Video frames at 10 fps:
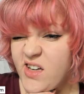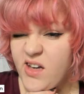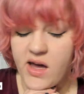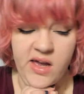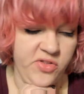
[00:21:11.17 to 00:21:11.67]

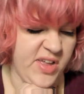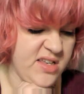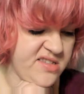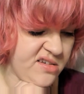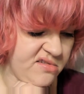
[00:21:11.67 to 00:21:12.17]
I don't
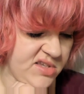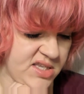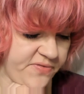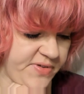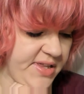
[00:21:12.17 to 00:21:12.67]
think so, because
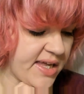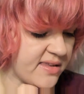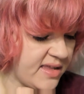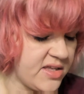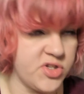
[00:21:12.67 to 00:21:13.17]
I feel like
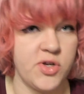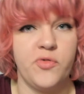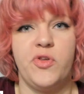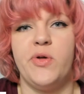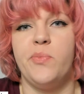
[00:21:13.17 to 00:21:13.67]
the
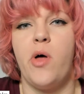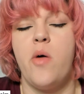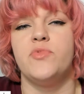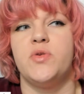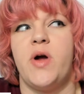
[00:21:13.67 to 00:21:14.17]
Soph lip
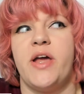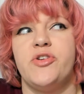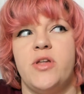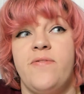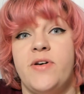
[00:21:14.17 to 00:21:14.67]
balms are
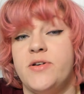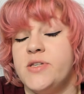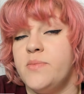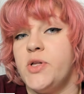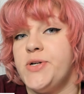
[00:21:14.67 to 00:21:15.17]
actually very
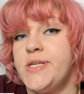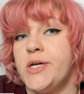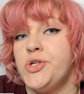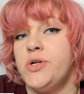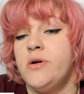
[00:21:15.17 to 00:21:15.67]
similar in
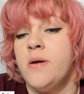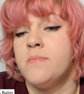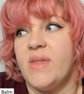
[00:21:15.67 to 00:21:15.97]
texture.